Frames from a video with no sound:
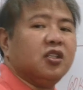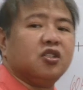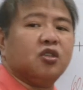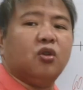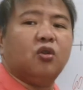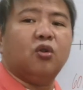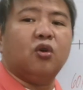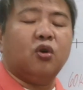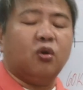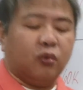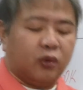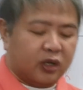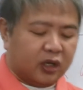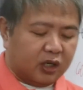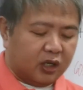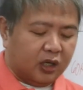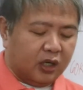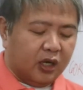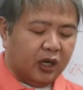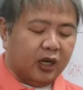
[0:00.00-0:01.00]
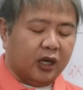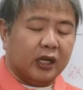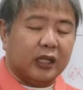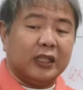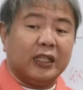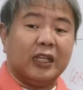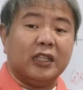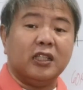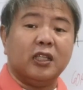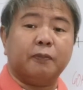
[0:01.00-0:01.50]
is lower
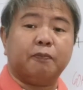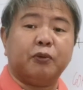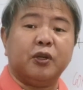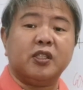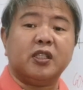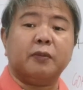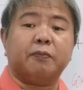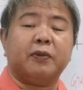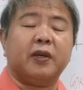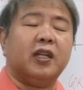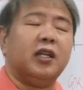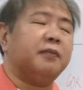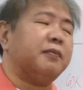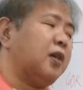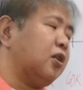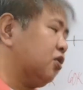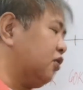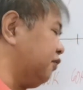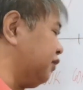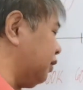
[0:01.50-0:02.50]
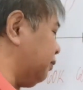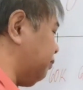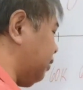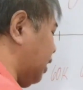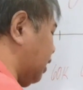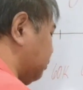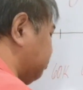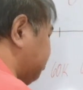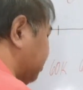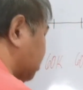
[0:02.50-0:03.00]
than the principal amount of the
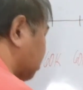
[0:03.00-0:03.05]
bond